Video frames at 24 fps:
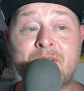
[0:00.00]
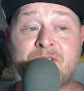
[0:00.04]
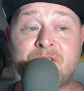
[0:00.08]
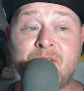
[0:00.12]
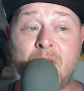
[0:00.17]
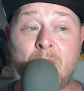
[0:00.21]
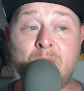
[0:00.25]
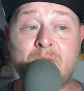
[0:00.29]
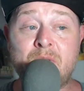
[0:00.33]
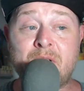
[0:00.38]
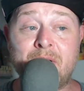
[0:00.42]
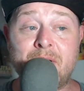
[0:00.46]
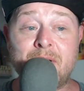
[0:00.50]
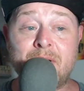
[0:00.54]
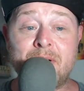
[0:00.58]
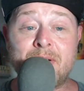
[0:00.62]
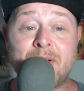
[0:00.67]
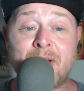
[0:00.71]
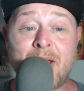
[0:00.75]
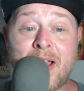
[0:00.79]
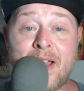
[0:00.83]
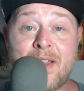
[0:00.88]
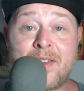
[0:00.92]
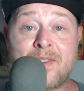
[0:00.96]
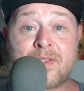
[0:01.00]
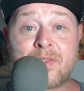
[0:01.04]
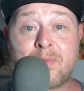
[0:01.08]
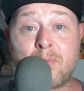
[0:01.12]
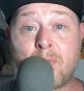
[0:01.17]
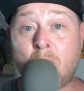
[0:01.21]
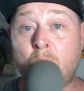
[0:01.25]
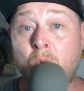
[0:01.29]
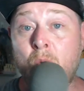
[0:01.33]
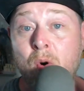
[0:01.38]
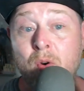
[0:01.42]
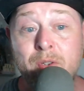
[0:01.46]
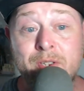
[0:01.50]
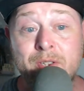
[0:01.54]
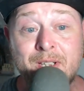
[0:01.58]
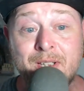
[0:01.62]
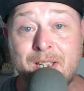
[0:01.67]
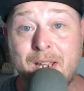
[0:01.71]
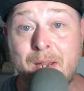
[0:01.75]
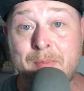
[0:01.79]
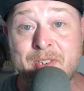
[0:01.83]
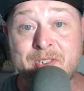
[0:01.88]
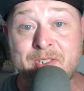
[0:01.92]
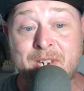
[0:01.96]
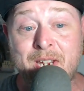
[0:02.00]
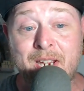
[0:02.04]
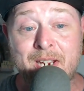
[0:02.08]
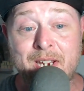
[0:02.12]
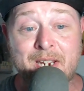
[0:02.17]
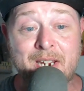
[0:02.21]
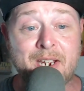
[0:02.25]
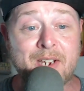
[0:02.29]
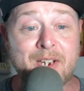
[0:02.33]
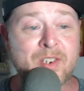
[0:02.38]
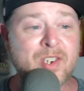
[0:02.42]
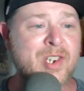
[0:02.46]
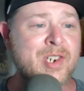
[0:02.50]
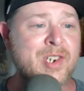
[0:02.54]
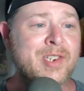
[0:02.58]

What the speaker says: Ahsoka has moral dilemmas kick in.